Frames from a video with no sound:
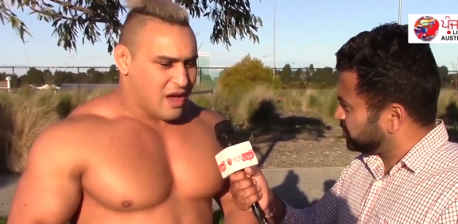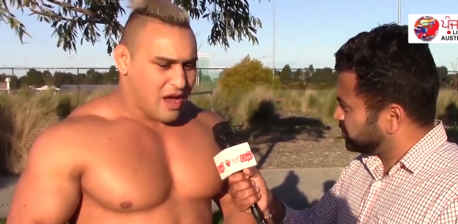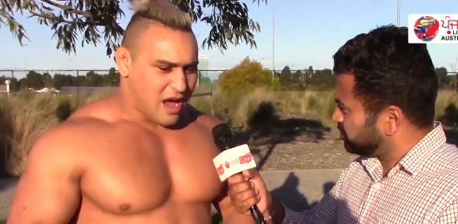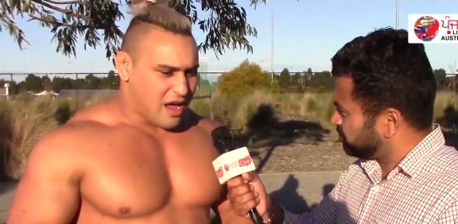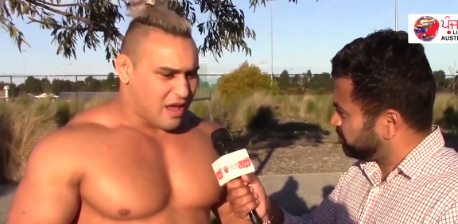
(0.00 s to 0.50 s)

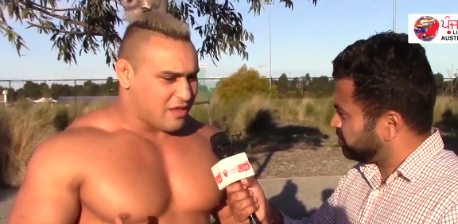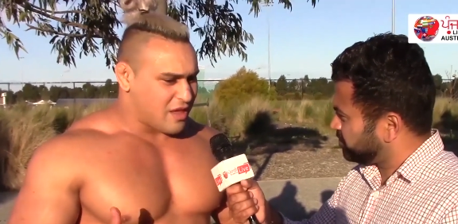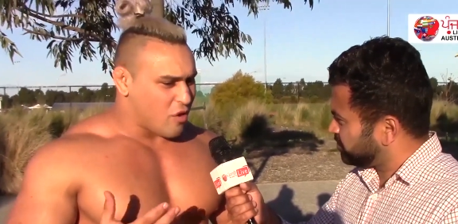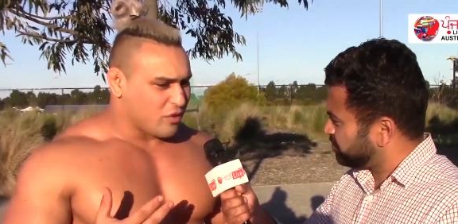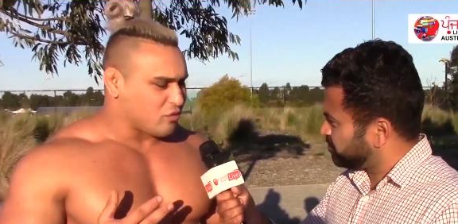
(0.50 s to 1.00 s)
Speaker 1: I,
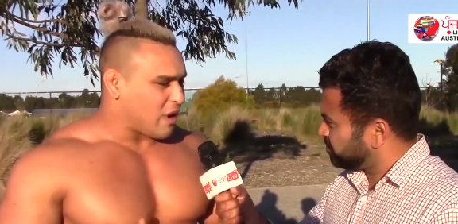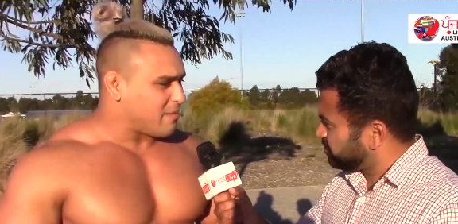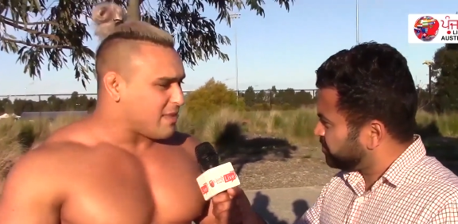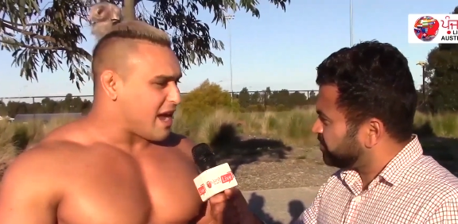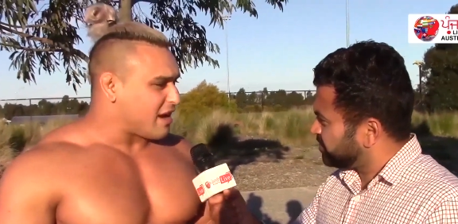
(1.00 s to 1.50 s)
they always
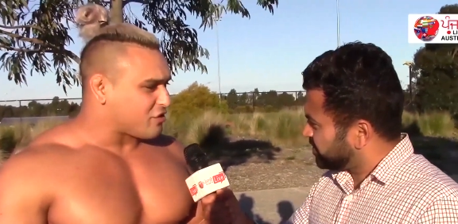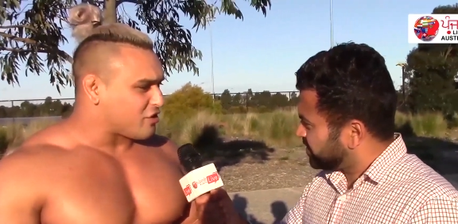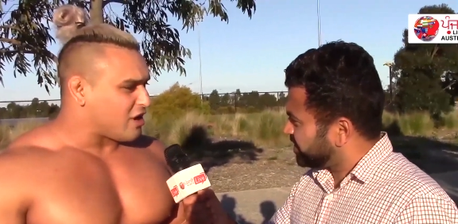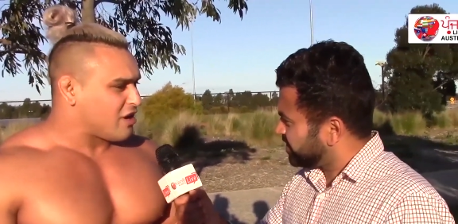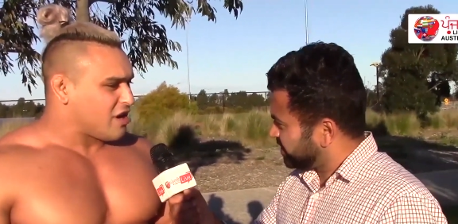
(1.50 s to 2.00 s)
wipe me
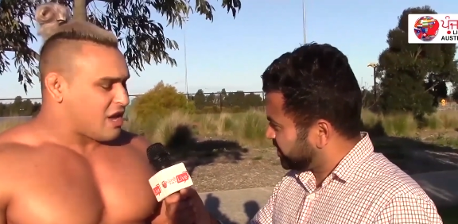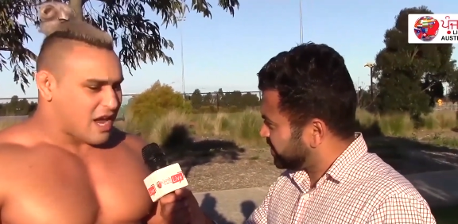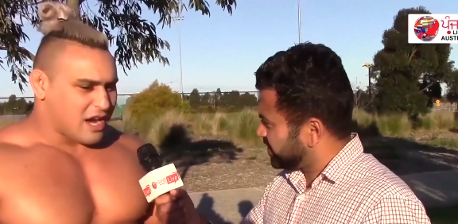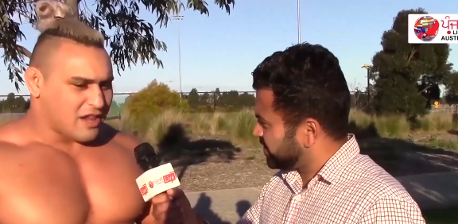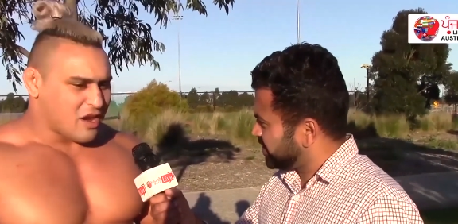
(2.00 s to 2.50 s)
extra
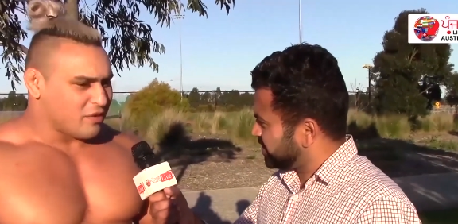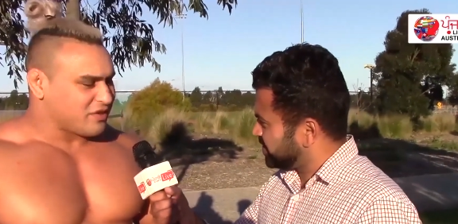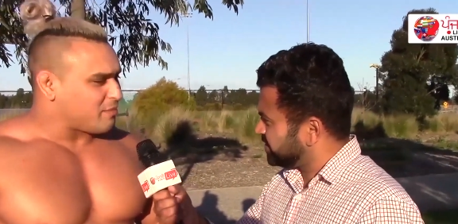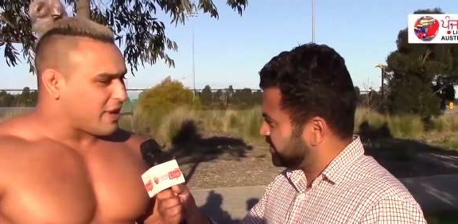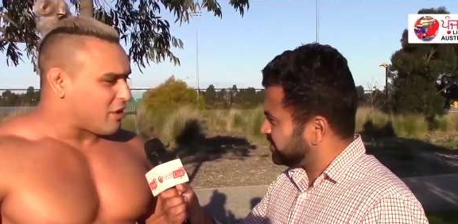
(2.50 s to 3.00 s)
and they always
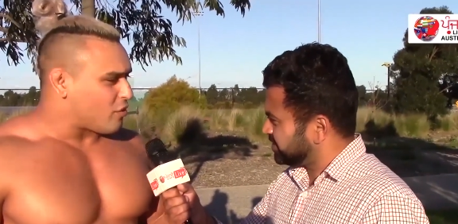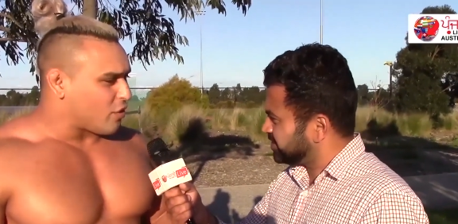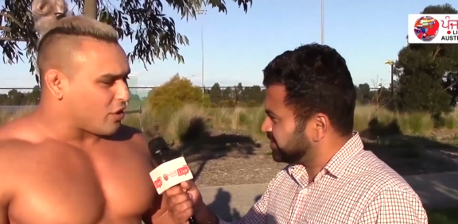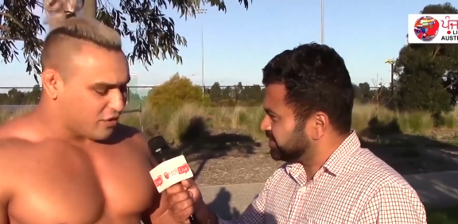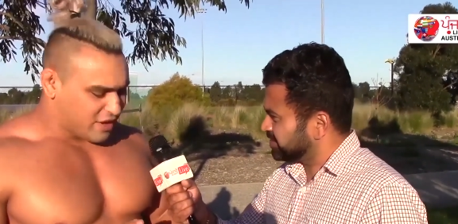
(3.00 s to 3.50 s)
complain,
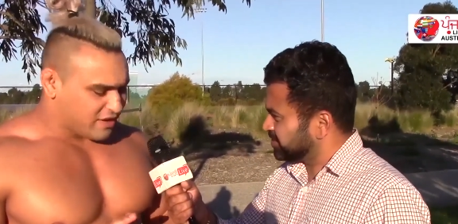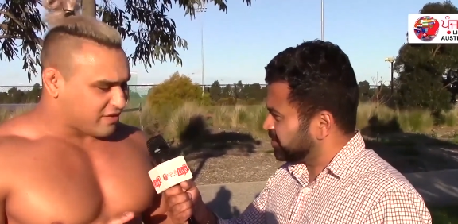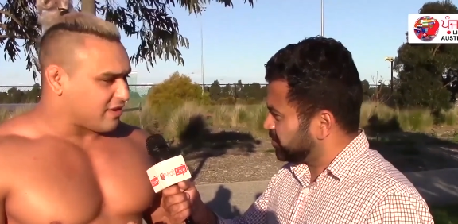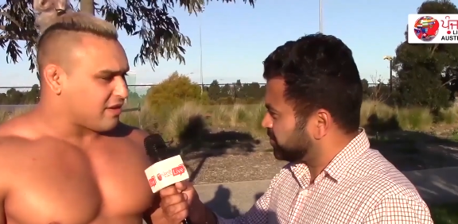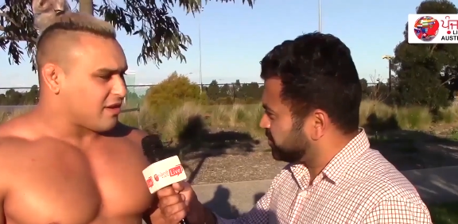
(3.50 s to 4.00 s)
oil
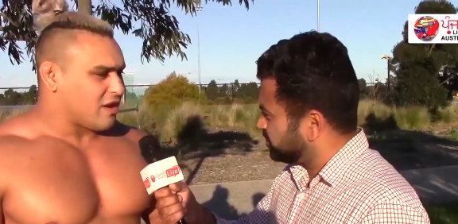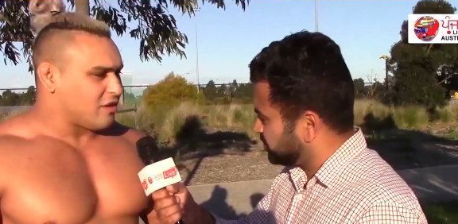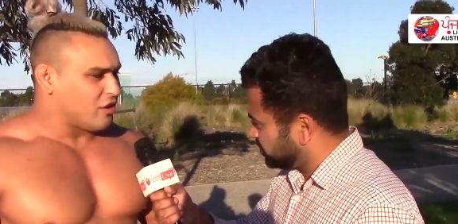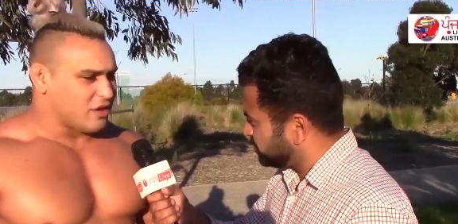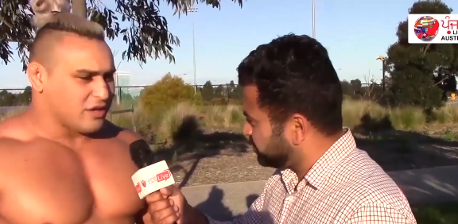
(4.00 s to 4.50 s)
this and
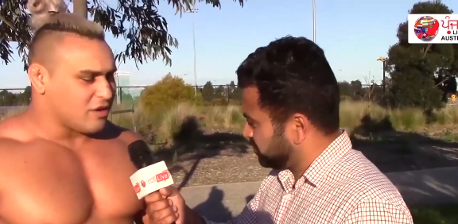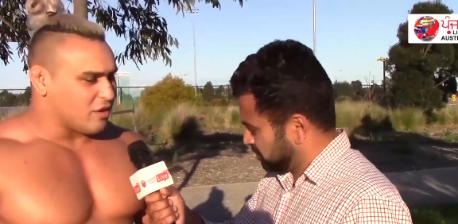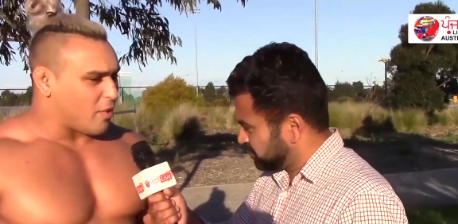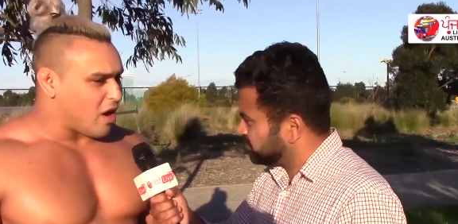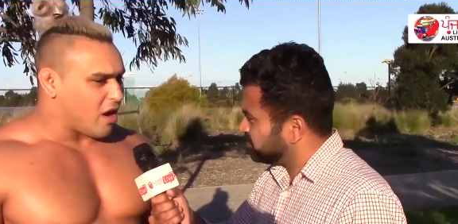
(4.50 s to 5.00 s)
look, you
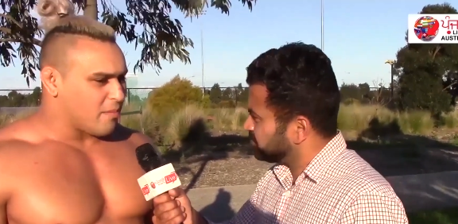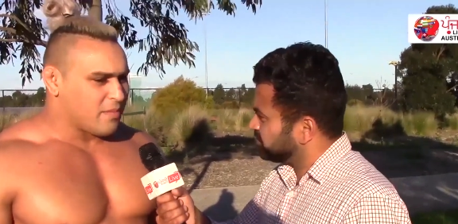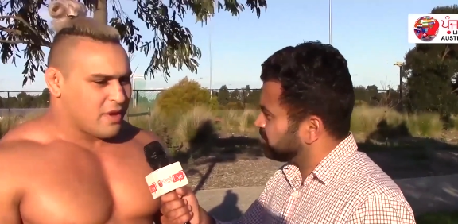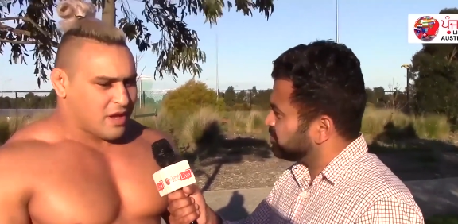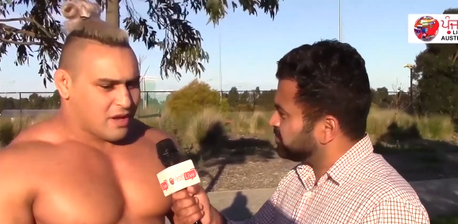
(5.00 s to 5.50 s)
know, bomb,
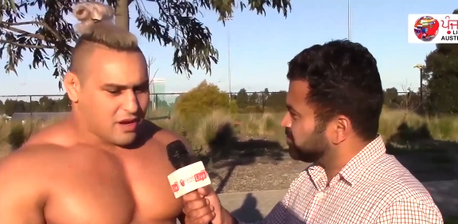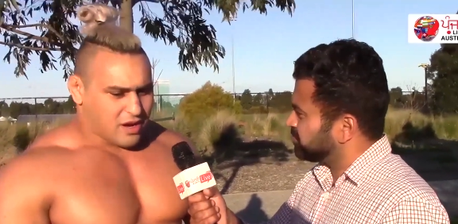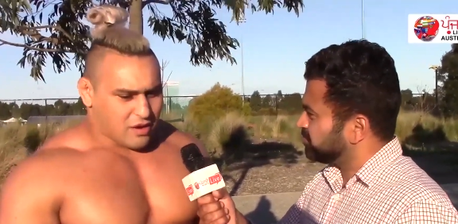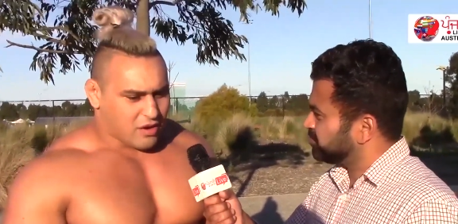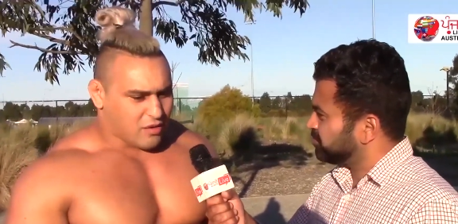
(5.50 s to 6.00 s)

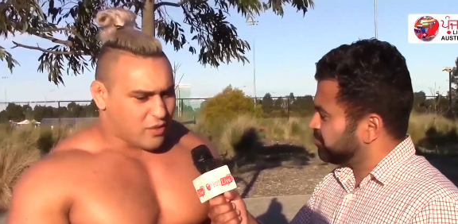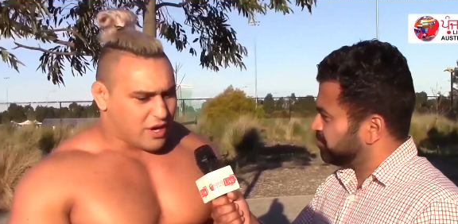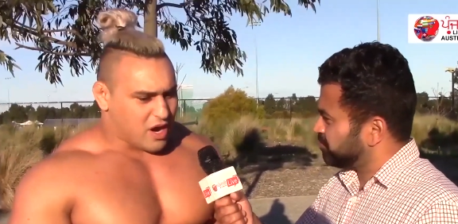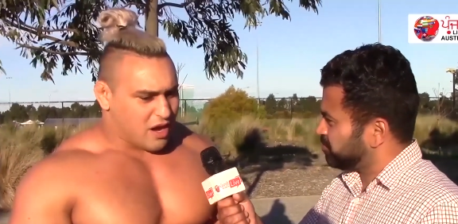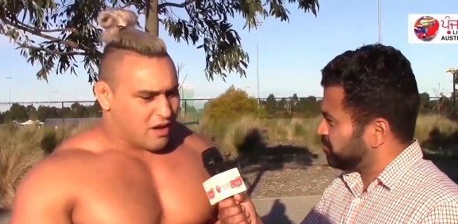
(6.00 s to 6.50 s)
uh, or
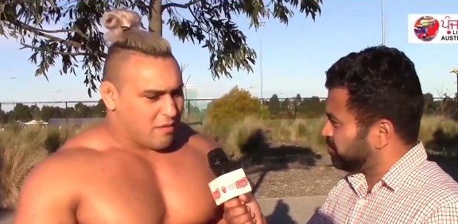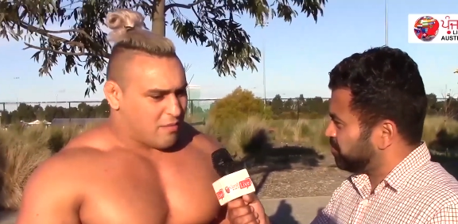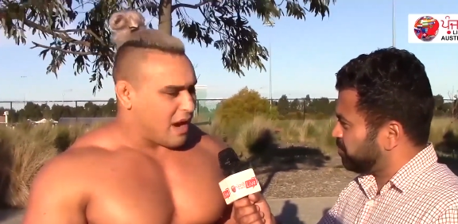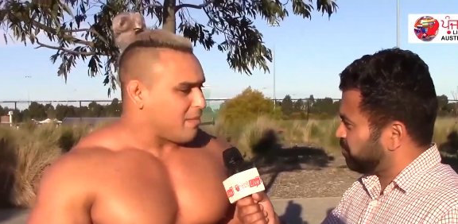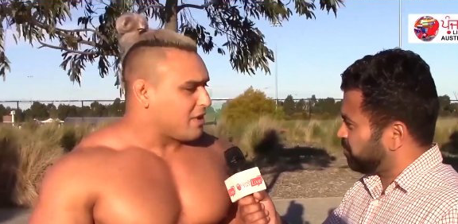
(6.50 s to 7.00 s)
whatnot.
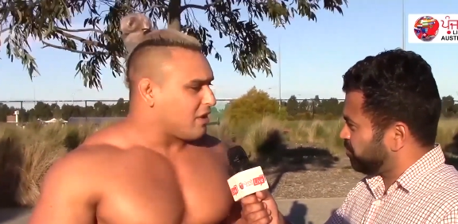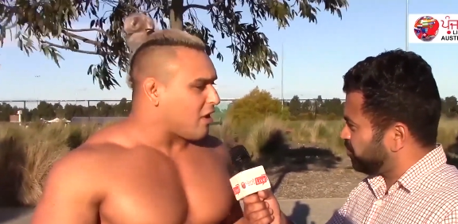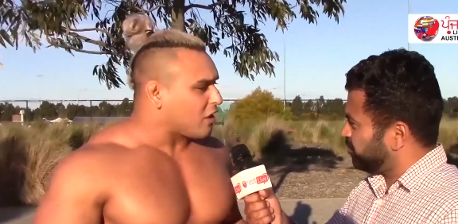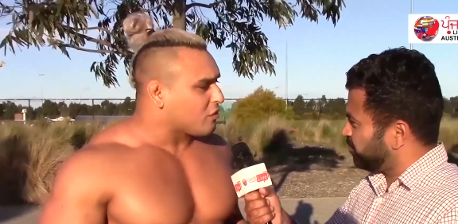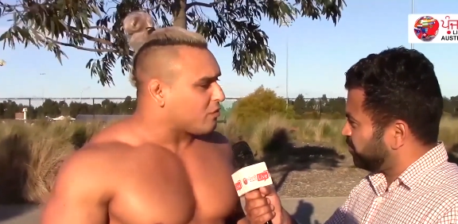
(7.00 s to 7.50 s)
But I'm in the
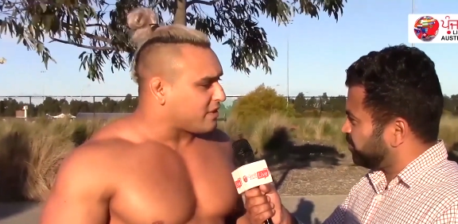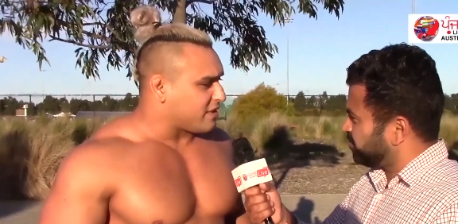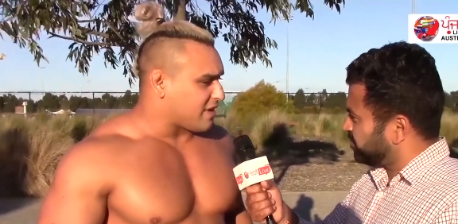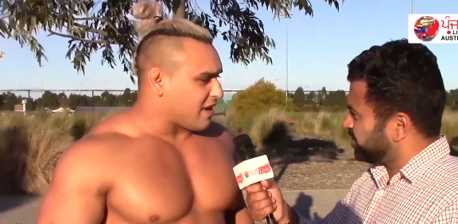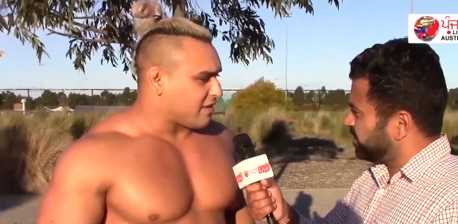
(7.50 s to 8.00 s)
locker room with
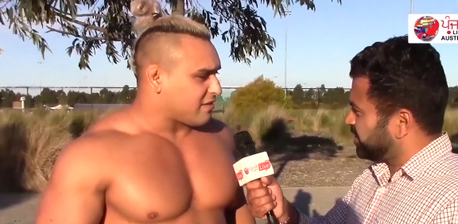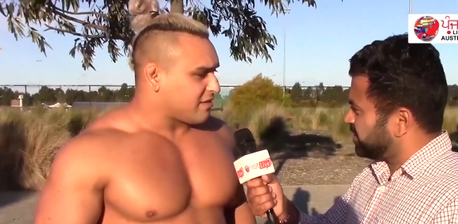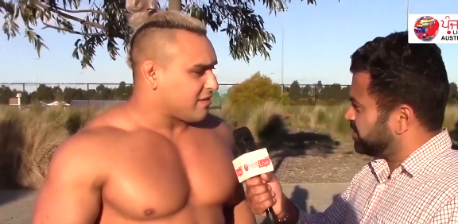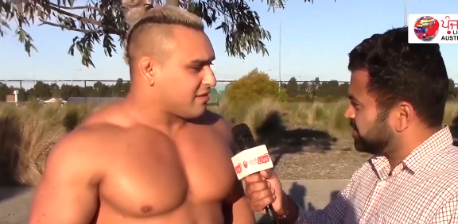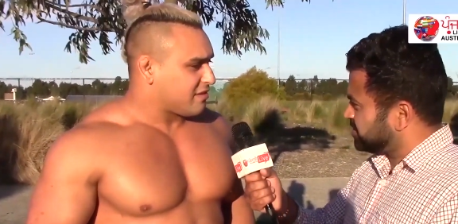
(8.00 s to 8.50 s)
these guys.